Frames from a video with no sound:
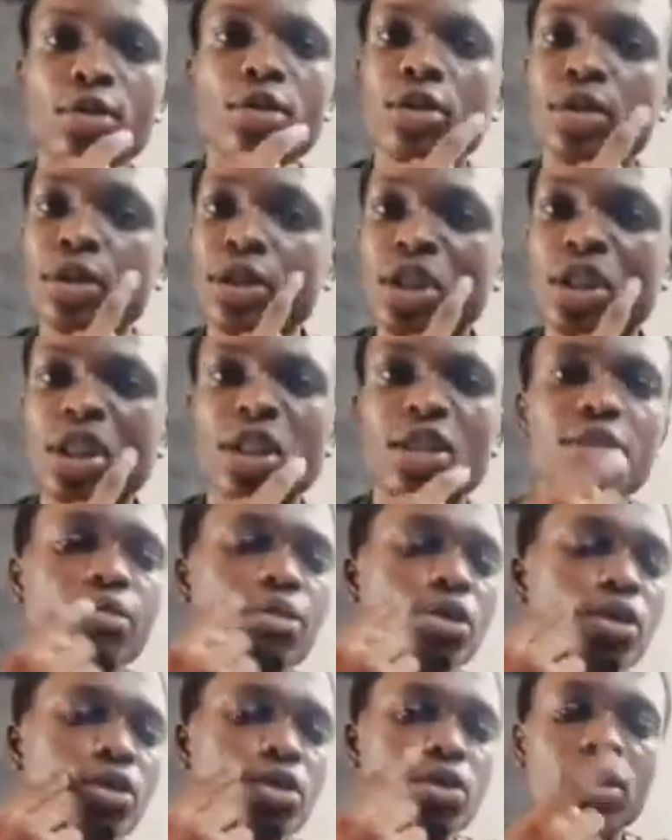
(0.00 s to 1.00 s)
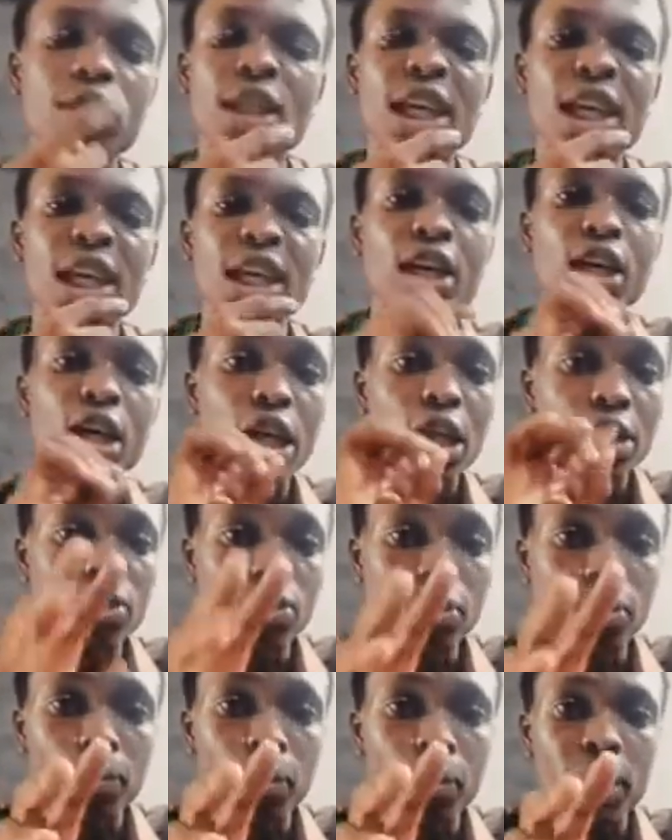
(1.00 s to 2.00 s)
your cheeks muscles here
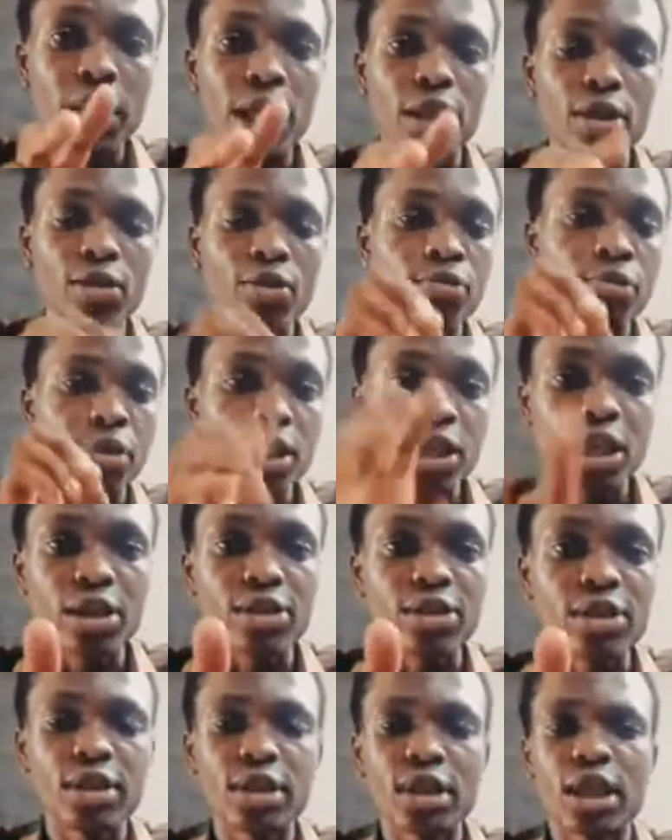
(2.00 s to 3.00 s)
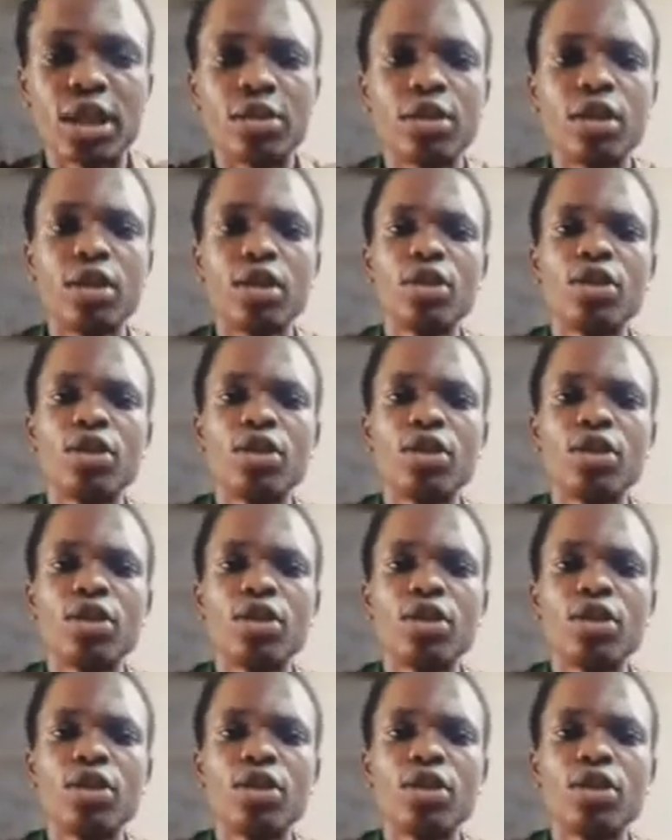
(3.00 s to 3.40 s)
to play, to bring out the sound.